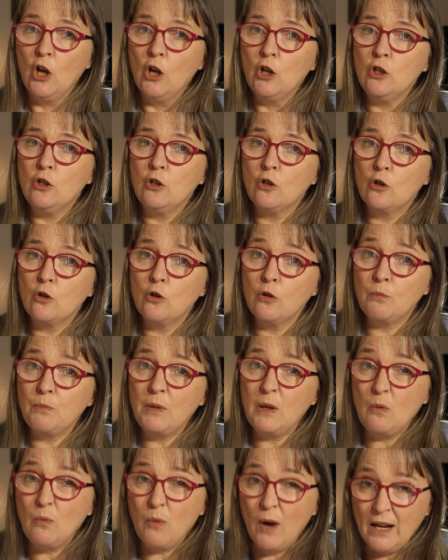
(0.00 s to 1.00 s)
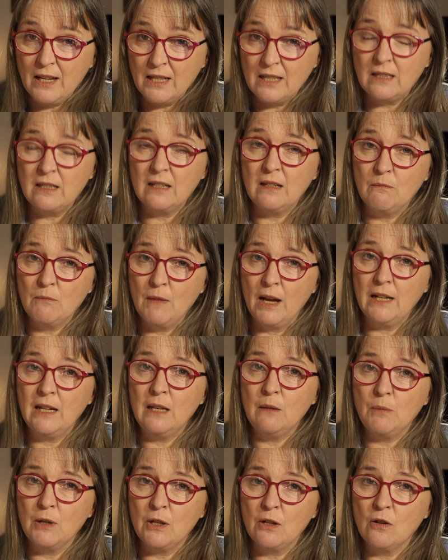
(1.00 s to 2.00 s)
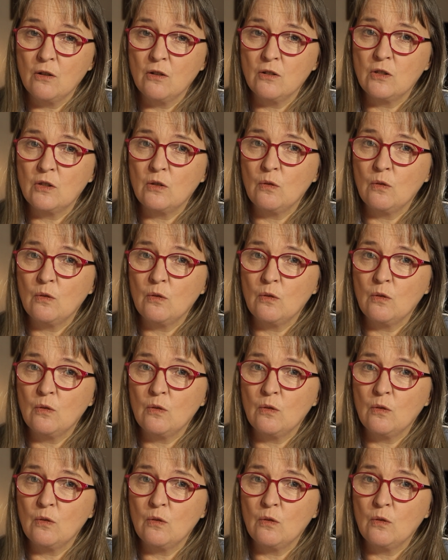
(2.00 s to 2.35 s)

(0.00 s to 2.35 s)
you could be wasting money because